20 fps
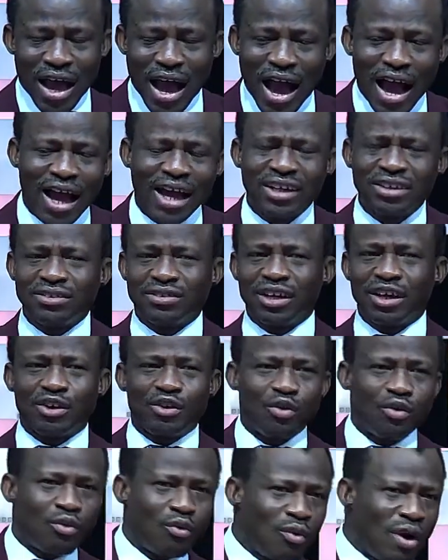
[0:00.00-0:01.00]
Isaac
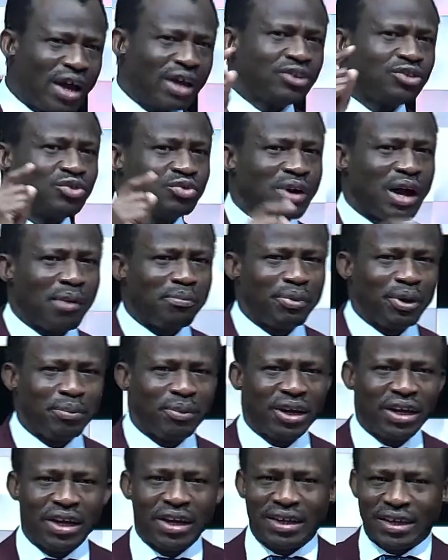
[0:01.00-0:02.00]
went to
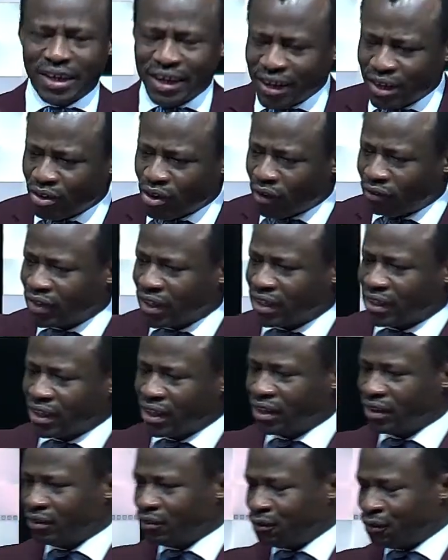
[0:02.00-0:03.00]
Abimelech, king of
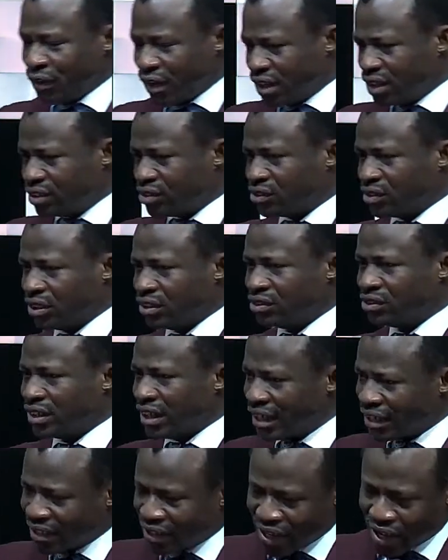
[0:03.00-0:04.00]
the Philistines
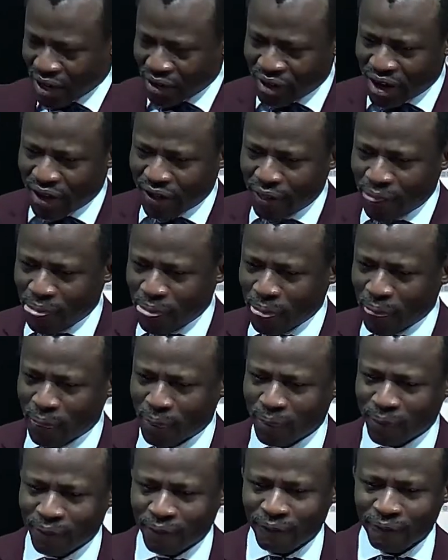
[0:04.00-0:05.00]
in Gerar.
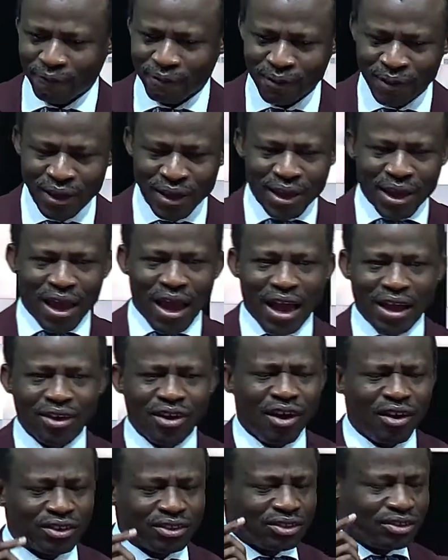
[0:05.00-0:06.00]
And
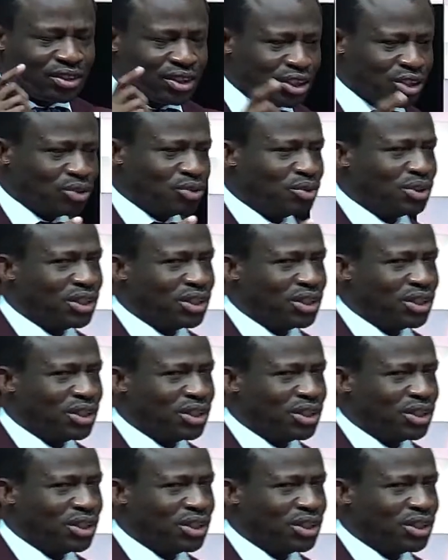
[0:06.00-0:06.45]
God knew